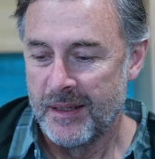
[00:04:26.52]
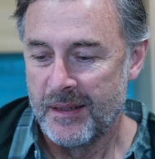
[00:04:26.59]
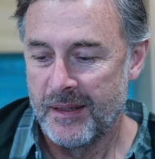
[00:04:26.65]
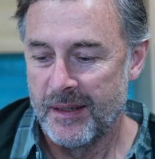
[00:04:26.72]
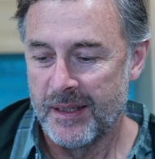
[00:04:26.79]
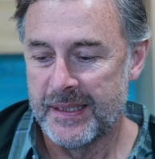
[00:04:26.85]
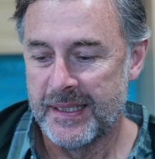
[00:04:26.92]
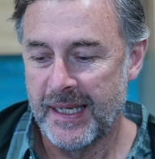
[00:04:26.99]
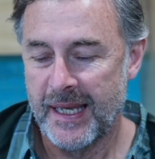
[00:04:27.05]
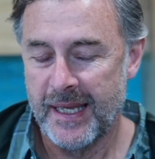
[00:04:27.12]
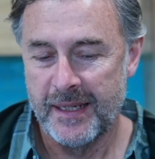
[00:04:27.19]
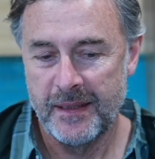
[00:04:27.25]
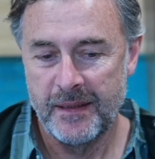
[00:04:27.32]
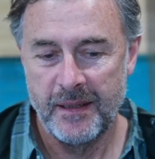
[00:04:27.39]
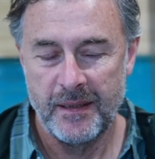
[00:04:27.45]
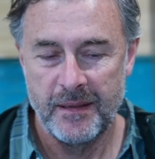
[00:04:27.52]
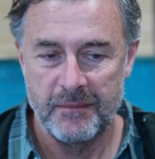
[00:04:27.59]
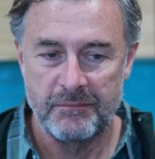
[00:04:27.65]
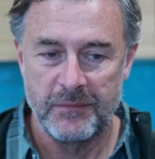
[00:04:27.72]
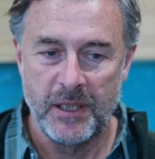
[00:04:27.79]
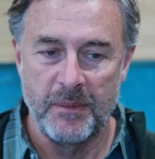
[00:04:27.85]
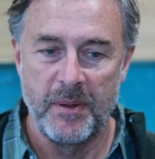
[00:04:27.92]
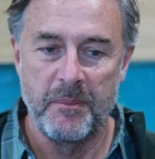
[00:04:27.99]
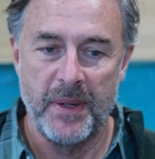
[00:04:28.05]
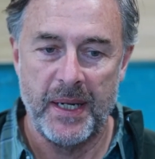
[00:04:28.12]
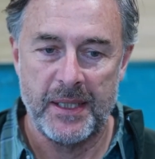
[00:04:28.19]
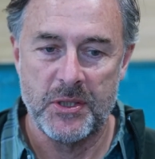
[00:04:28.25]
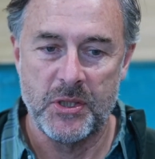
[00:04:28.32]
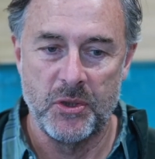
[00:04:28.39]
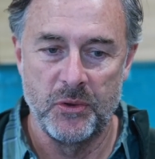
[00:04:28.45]
Again, coming
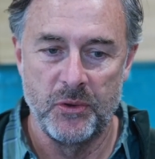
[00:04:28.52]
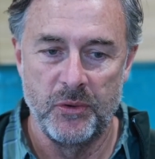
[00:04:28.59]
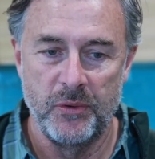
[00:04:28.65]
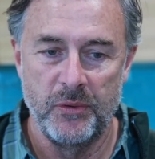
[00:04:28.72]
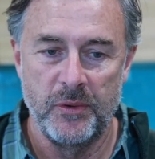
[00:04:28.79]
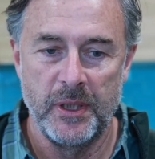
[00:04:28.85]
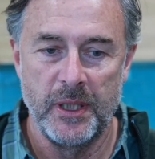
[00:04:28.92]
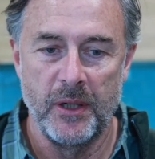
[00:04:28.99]
back to,